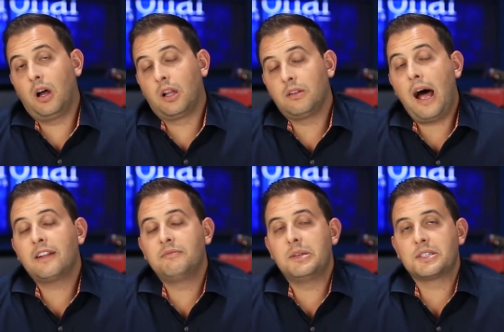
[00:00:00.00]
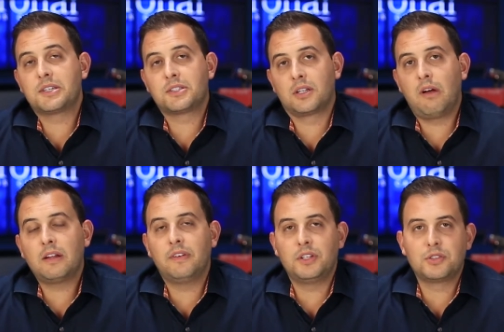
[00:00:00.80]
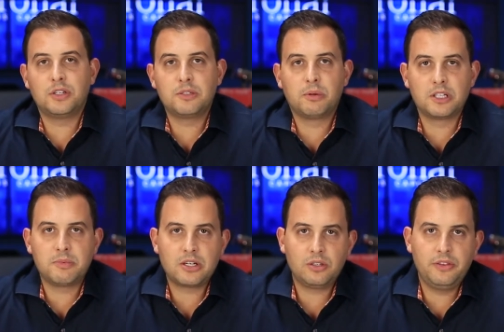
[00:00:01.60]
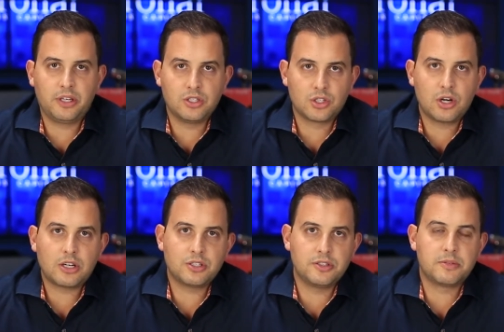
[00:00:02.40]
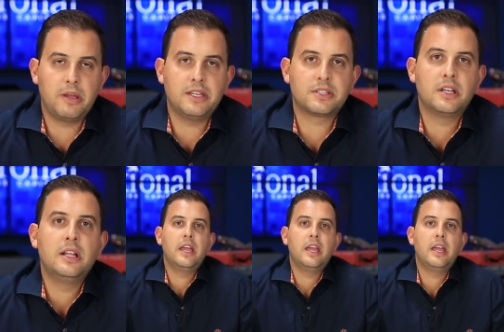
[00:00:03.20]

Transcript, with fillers: a lot of businesses and a lot of industries, but especially in the construction space,